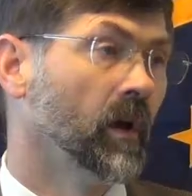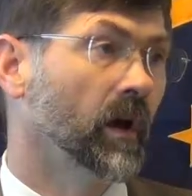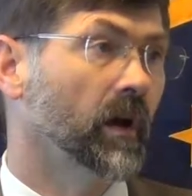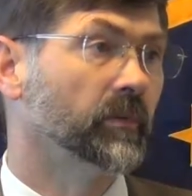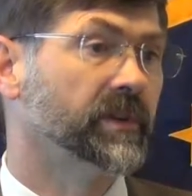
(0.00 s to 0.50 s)

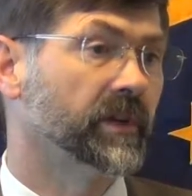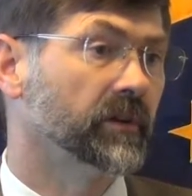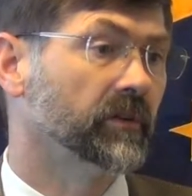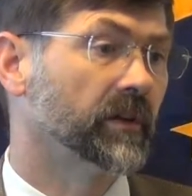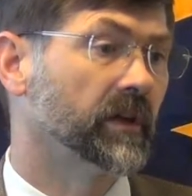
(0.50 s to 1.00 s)
I would tell
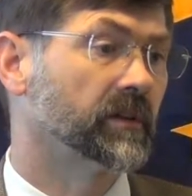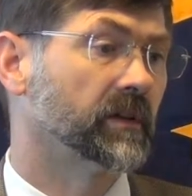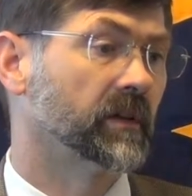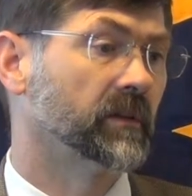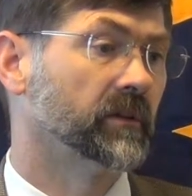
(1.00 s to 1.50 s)
you that
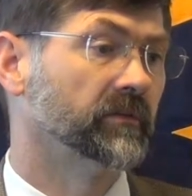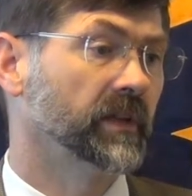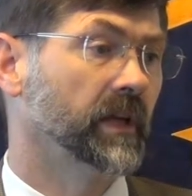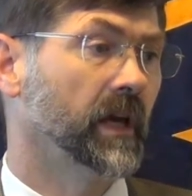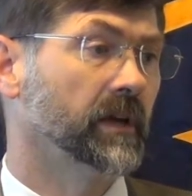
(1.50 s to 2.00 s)
uh, the
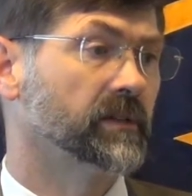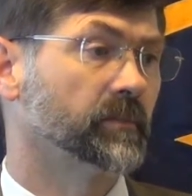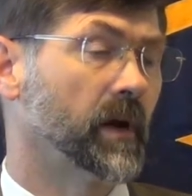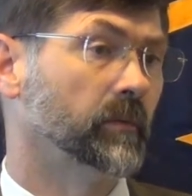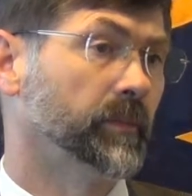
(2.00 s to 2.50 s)
VA is
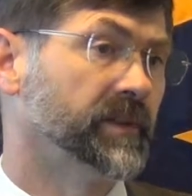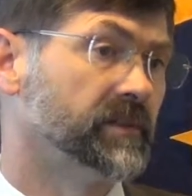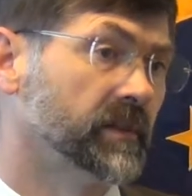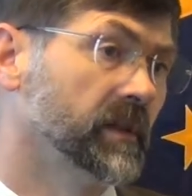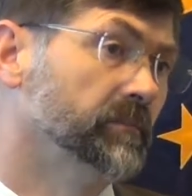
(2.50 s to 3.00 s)
probably
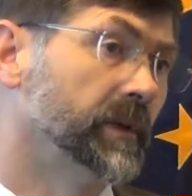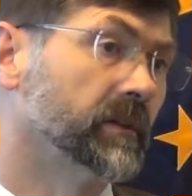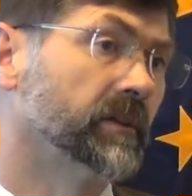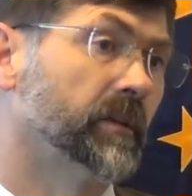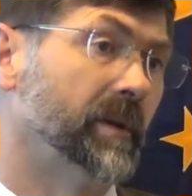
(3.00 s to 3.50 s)
sitting
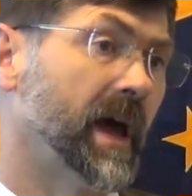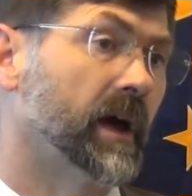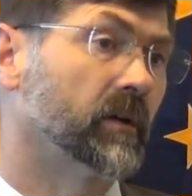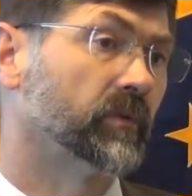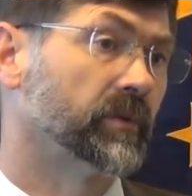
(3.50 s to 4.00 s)
middle of the
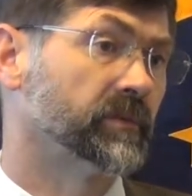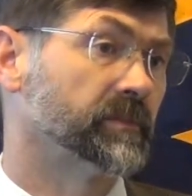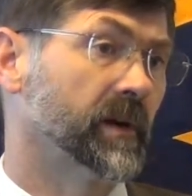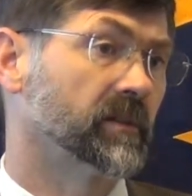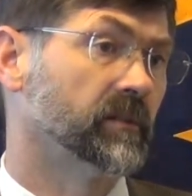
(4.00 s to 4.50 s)
pack with
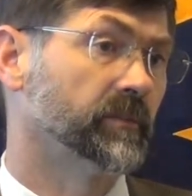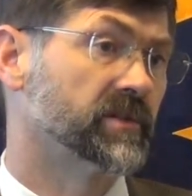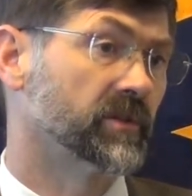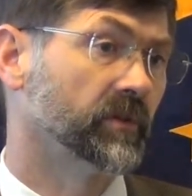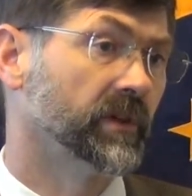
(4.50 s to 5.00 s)
respect to
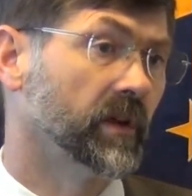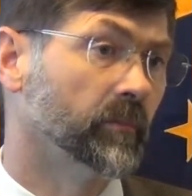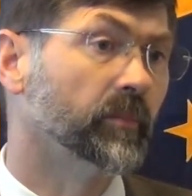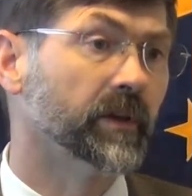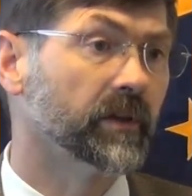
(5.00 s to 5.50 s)
maturity on
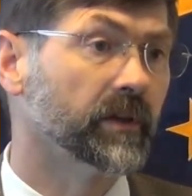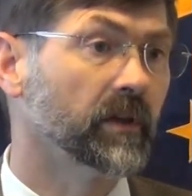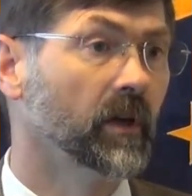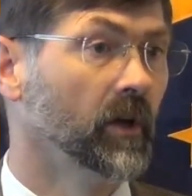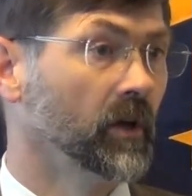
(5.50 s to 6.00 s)
mobility.